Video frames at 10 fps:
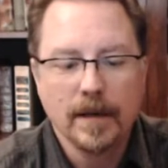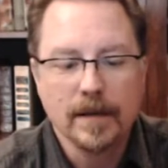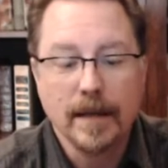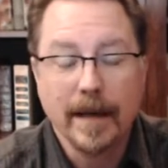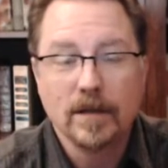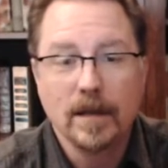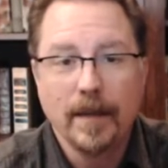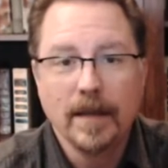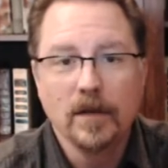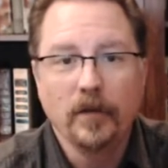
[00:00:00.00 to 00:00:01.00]
is that she
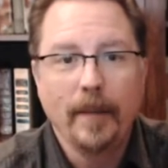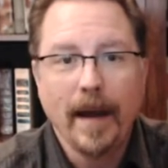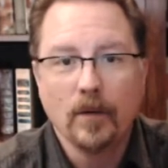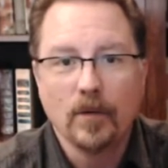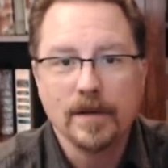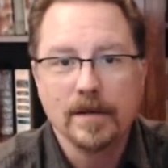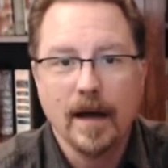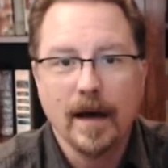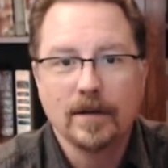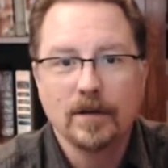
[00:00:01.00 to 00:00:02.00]
bends over backwards
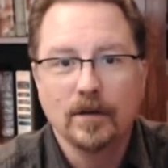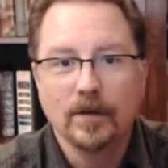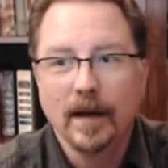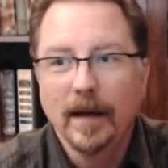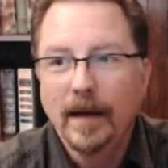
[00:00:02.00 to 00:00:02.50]
not to